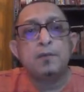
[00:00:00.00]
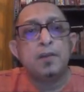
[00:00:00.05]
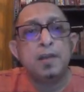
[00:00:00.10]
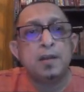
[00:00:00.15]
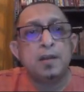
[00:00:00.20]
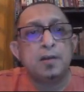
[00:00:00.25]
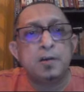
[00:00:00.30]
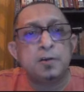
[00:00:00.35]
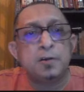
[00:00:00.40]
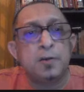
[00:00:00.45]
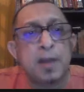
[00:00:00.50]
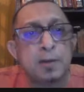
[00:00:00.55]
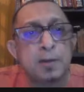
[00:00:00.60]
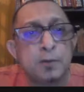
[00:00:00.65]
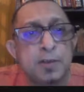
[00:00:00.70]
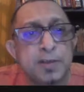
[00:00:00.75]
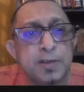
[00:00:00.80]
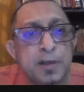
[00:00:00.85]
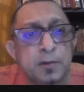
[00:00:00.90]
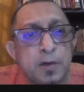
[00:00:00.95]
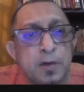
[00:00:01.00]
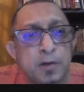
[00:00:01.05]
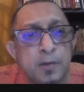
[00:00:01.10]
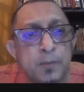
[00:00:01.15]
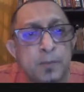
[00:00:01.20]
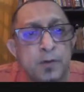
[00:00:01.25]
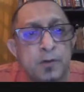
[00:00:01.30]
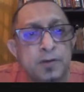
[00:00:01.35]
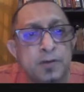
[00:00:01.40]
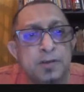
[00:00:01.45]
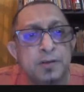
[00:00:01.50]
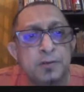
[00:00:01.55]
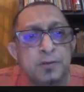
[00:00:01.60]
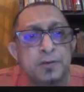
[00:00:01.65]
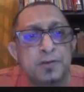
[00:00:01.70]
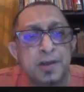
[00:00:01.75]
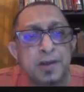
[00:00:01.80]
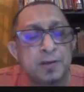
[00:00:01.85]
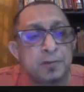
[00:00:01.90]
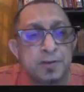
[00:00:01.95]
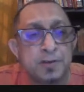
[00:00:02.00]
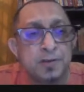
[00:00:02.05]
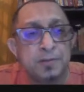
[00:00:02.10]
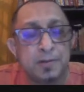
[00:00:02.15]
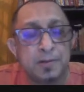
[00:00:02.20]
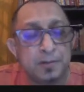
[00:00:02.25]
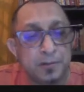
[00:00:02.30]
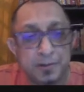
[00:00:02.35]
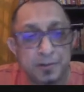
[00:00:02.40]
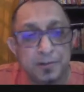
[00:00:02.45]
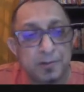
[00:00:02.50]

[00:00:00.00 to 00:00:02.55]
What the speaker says: every year in your annual general report, you're saying that